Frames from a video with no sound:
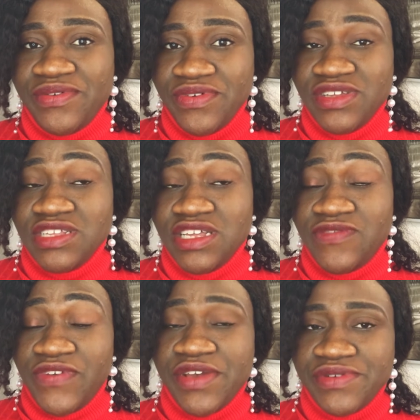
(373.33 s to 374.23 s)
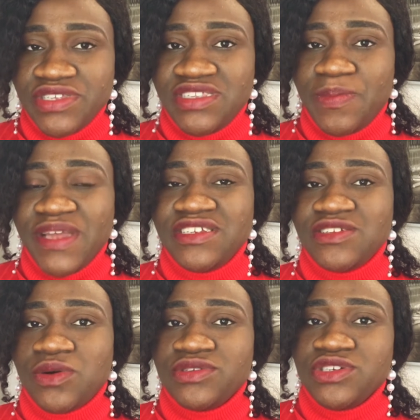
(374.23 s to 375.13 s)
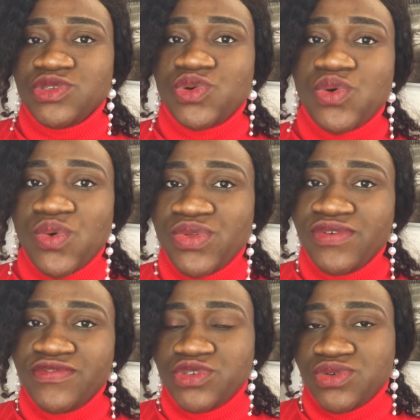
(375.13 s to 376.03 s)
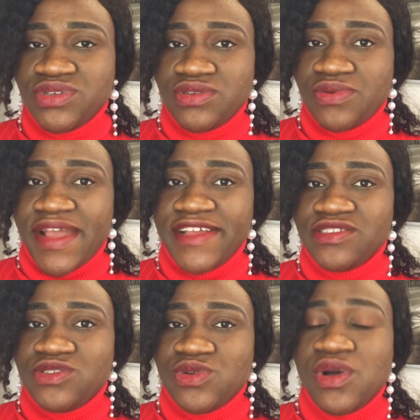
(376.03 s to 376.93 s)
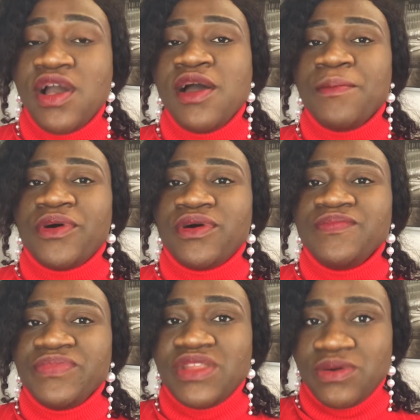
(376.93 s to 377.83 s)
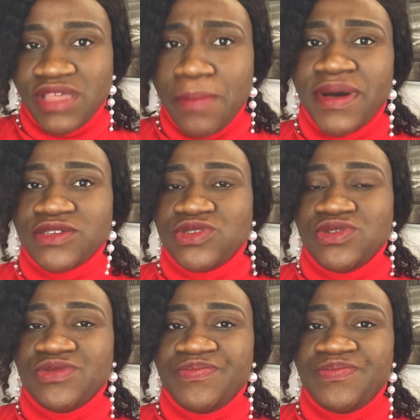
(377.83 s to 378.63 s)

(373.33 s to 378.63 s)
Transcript: it varies depending on the school you've chosen right so but they'll get back to you